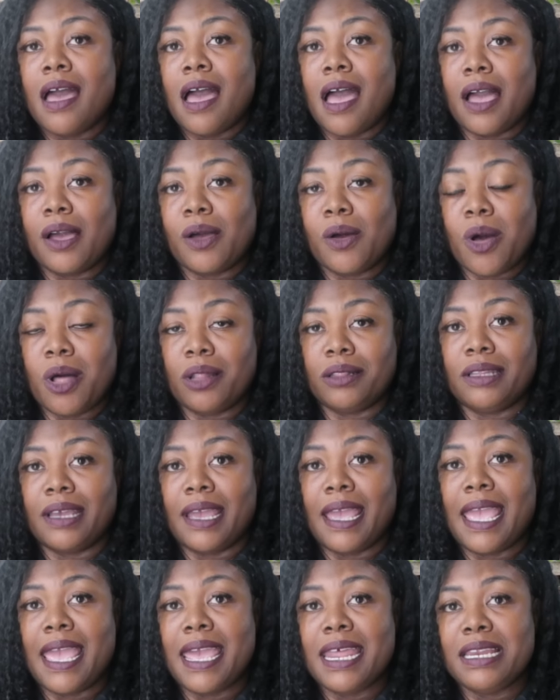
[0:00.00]
I called
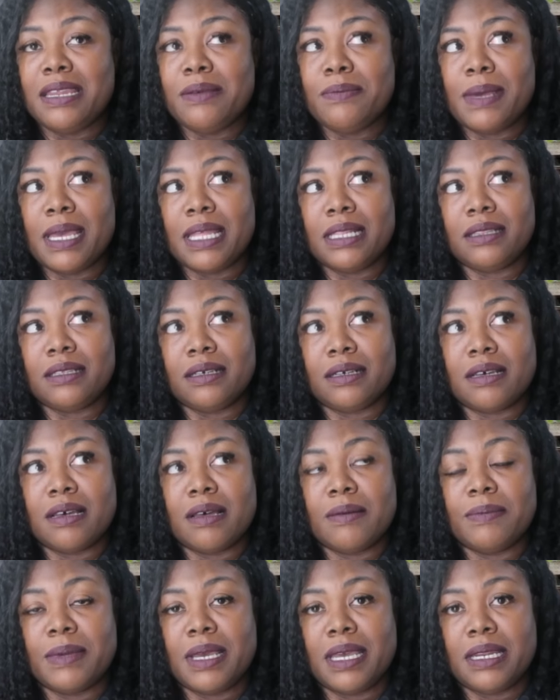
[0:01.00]
the handyman to
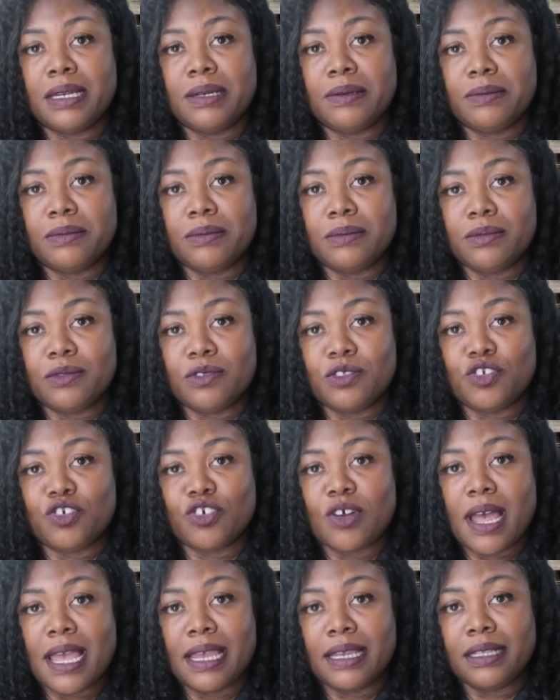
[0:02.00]
come and
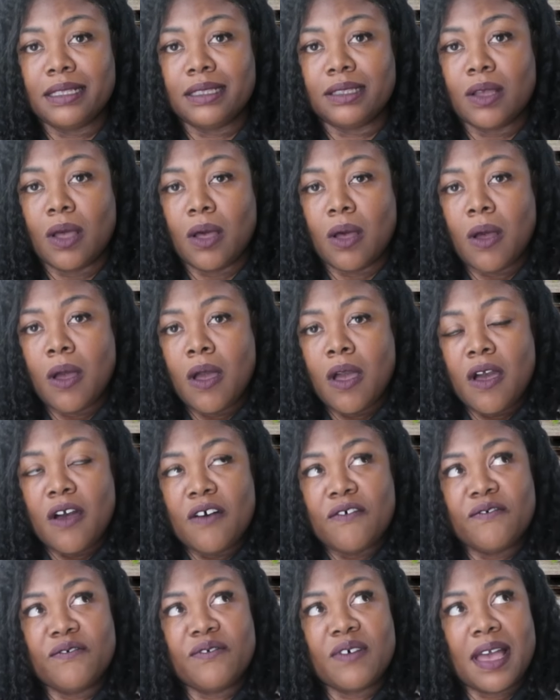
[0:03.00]
try to
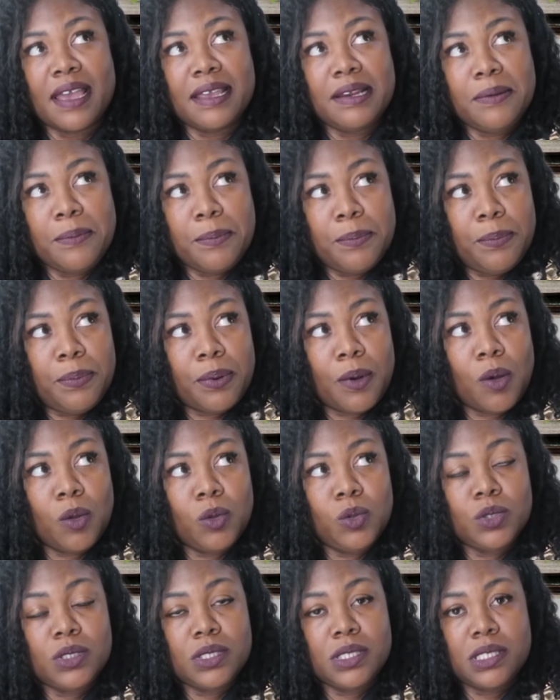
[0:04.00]
find
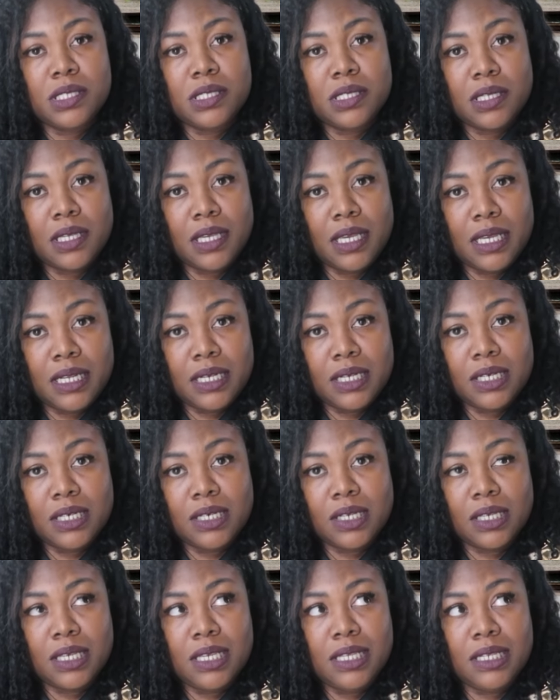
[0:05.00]
bolts
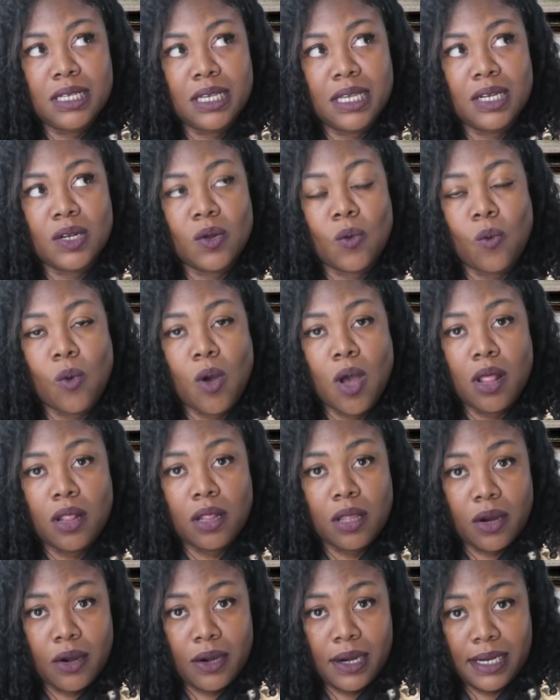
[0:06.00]
in the, either in the
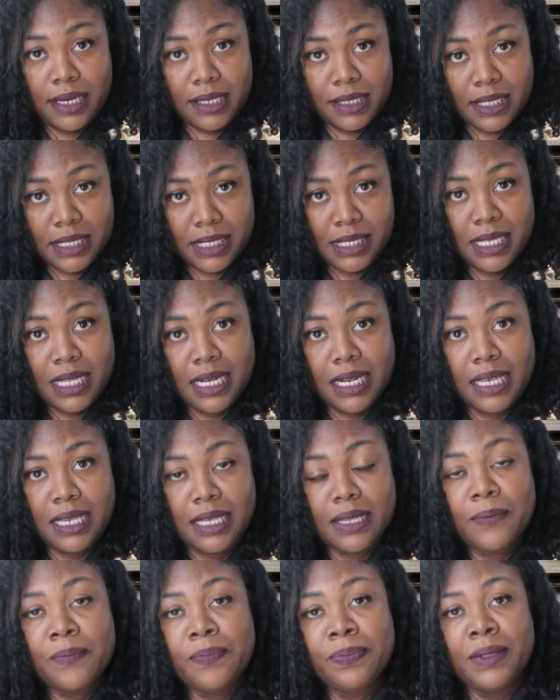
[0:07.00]
wall or in the
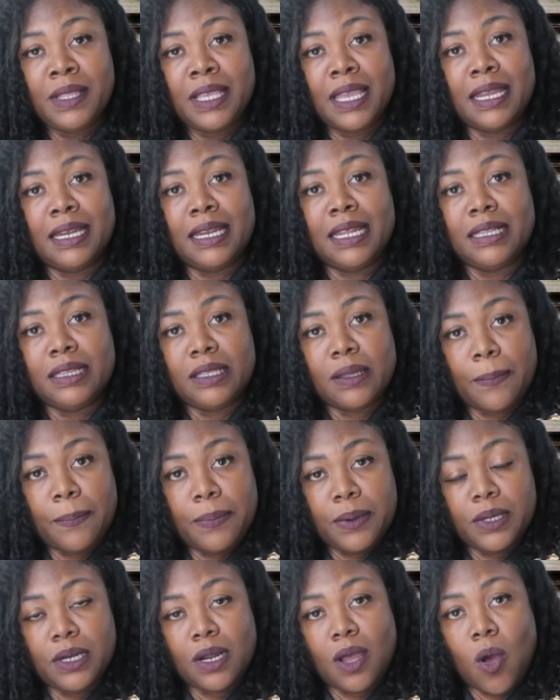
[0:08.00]
ceiling and then to
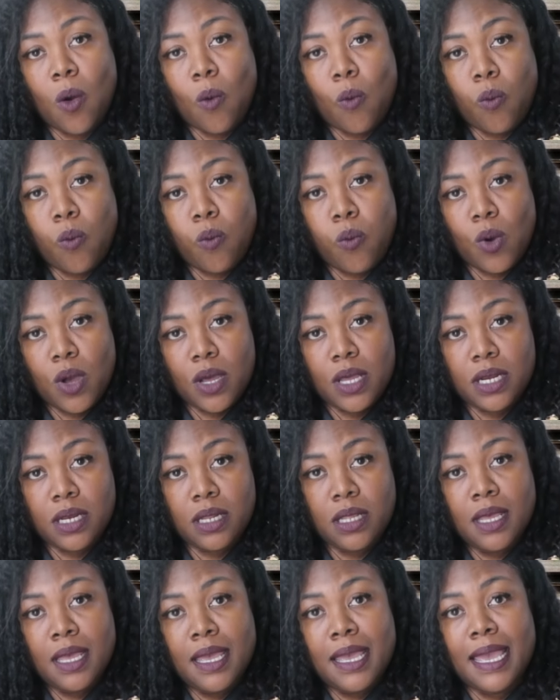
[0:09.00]
put a
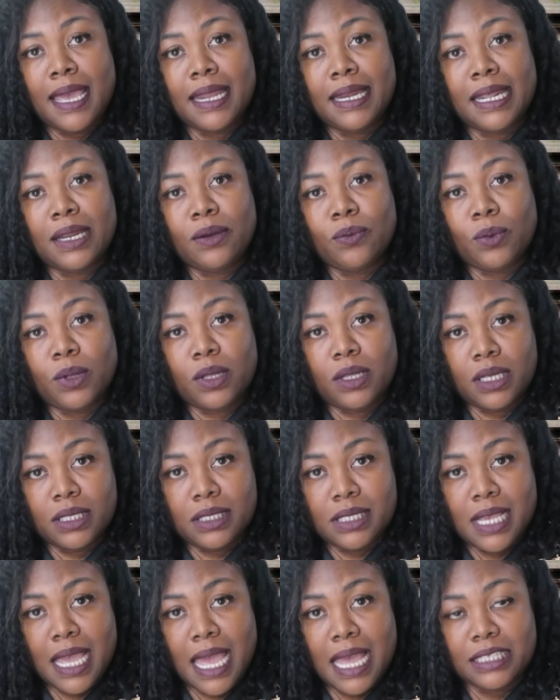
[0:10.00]
wood and then we'll
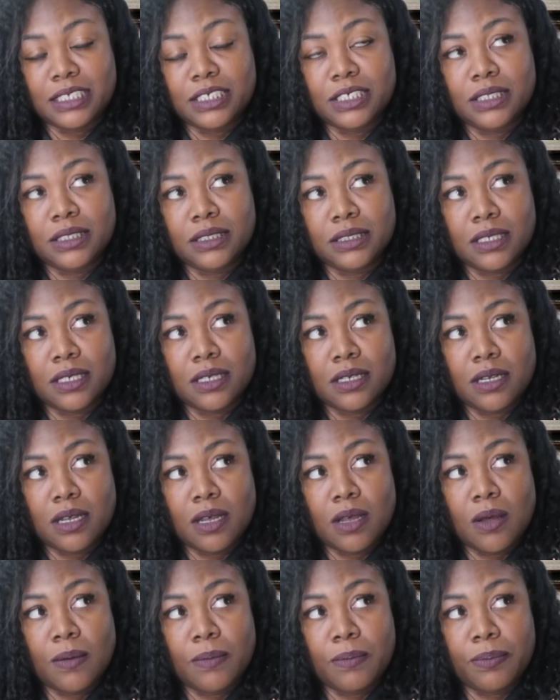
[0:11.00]
attach
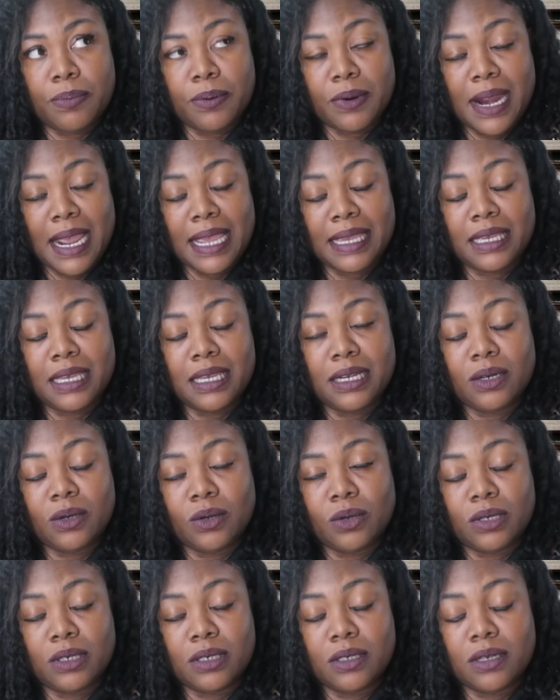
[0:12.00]
the um bracket
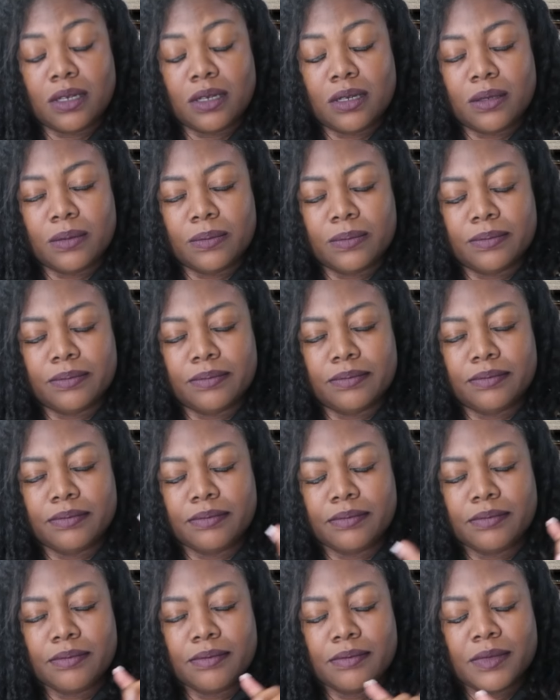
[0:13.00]
or the um
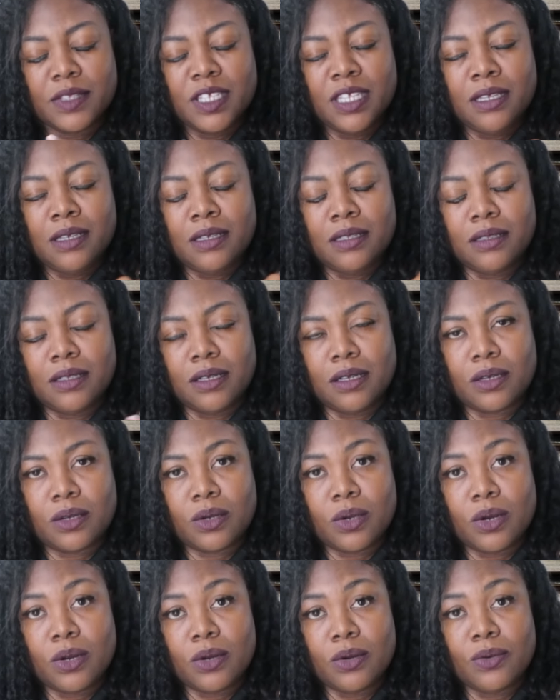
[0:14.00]
the
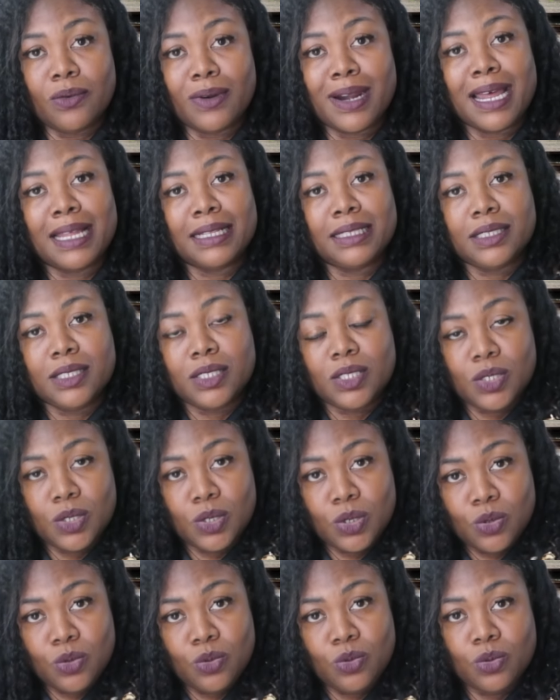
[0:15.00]
curtain rod
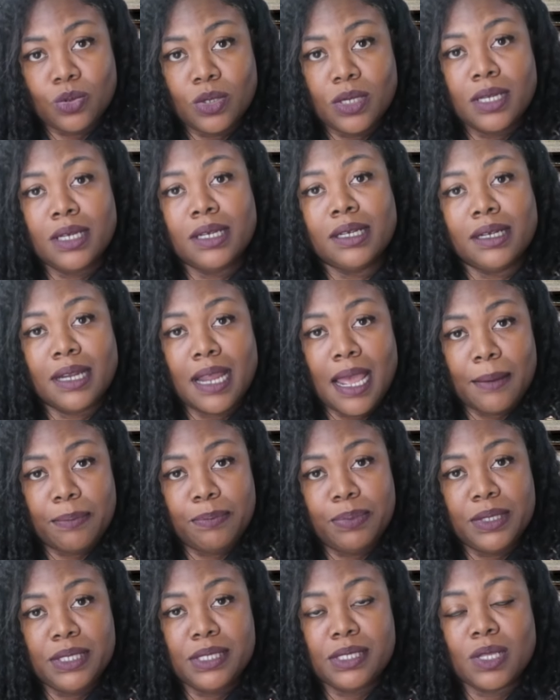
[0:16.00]
to
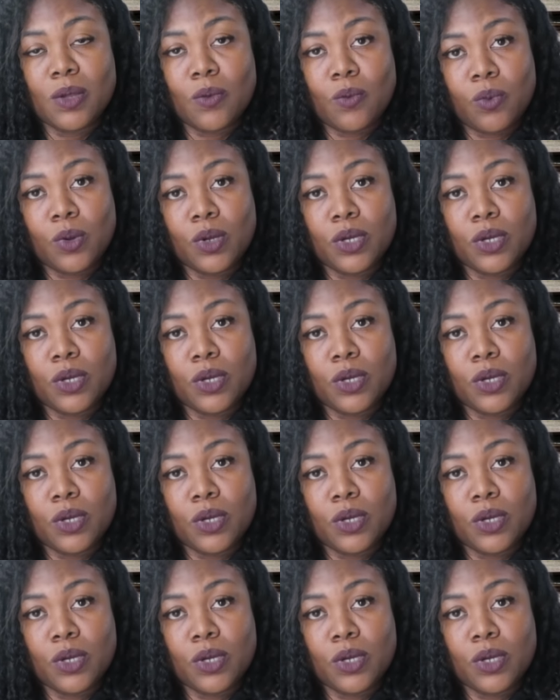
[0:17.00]
that piece of